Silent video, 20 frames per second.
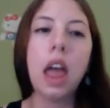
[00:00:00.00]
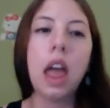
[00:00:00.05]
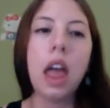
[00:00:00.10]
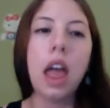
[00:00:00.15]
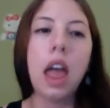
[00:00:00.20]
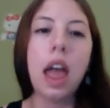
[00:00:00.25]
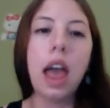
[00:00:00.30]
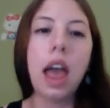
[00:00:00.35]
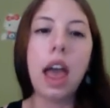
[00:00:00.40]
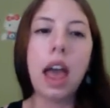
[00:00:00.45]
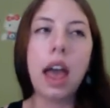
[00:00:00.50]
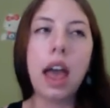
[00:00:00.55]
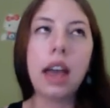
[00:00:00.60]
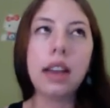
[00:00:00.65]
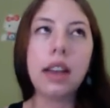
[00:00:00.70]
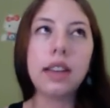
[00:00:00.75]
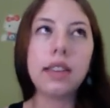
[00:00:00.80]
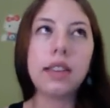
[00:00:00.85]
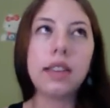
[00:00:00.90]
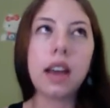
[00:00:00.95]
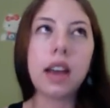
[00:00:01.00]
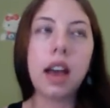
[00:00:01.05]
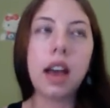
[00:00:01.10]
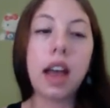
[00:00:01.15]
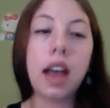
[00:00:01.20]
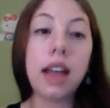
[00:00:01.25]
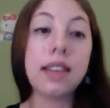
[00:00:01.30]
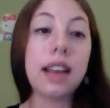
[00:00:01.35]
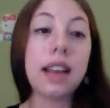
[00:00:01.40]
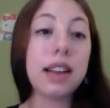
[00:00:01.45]
And
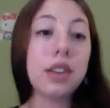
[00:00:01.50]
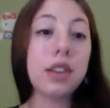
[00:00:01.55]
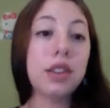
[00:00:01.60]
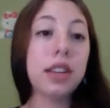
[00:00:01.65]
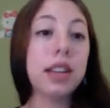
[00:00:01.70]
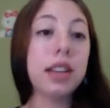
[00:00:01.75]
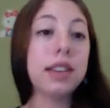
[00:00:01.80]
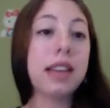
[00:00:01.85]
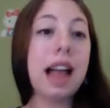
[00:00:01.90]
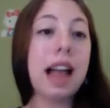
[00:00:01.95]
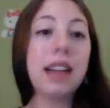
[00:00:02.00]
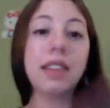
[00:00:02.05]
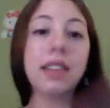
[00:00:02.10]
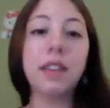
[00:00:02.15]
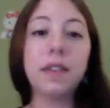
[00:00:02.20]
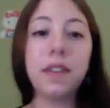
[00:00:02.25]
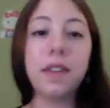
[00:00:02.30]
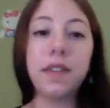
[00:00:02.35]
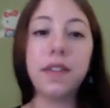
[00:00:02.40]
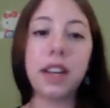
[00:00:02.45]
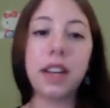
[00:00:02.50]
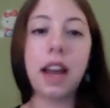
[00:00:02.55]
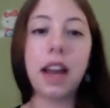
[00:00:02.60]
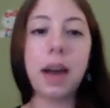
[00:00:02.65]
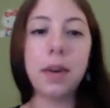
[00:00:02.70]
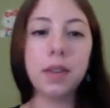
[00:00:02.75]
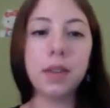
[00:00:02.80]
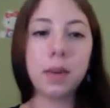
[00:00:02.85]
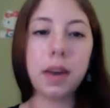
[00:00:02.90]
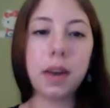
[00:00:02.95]
it's actually exactly 15
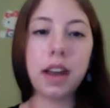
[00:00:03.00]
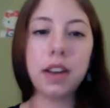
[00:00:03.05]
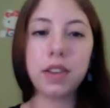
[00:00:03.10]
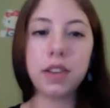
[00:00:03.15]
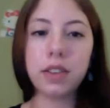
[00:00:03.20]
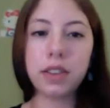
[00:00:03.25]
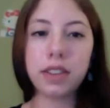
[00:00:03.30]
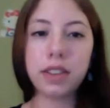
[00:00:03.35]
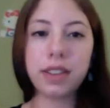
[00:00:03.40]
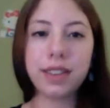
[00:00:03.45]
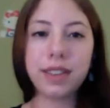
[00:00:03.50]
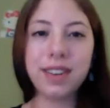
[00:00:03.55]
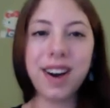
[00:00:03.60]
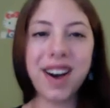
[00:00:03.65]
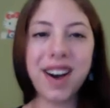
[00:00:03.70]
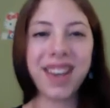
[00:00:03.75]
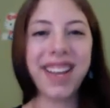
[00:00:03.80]
hours away. I just looked at the clock.